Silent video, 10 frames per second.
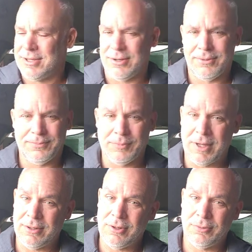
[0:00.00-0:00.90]
So
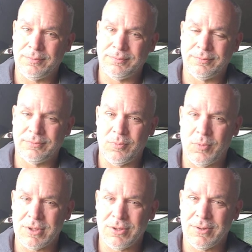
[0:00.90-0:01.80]
I don't know
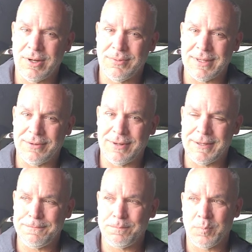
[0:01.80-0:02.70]
what's going on with that,
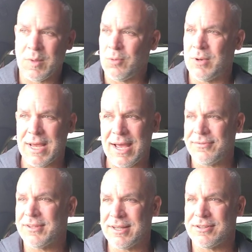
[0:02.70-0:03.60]
right? We
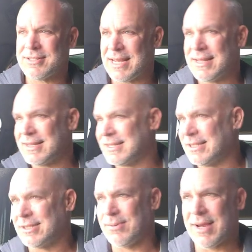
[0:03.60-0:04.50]
have to understand these
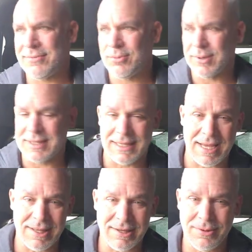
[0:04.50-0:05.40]
things. We have to work
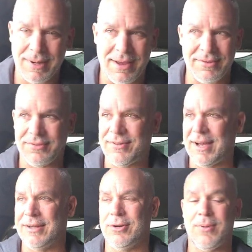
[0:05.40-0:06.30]
together. We have to
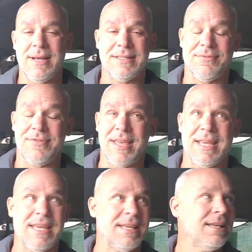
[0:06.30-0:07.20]
find new ways of
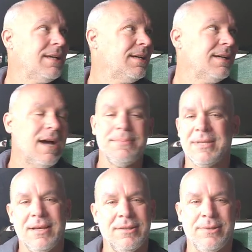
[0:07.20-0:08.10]
thinking. I'm
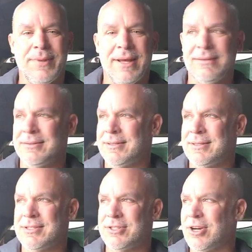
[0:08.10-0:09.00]
telling you, man,
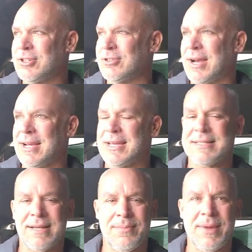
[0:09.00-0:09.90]
Star Trek
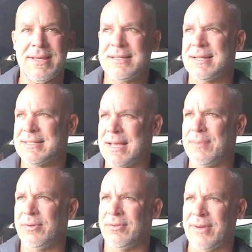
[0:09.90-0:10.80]
is an amazing
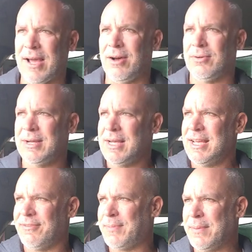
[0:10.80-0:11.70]
example of how
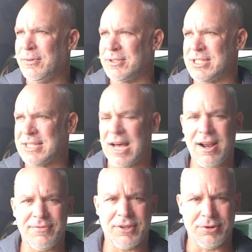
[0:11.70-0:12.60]
if people just
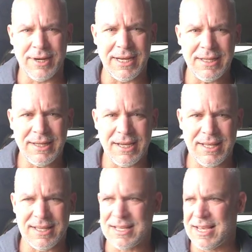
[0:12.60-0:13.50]
got off the greed
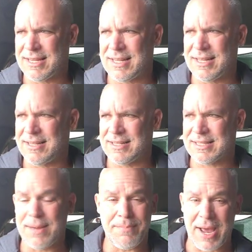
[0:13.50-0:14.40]
and the
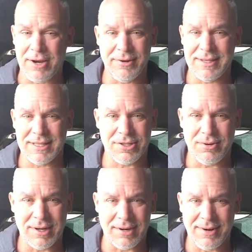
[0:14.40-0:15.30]
scumbaggery that's
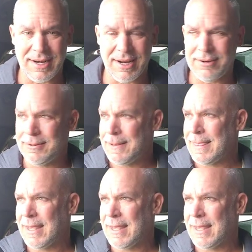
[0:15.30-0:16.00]
going on right now,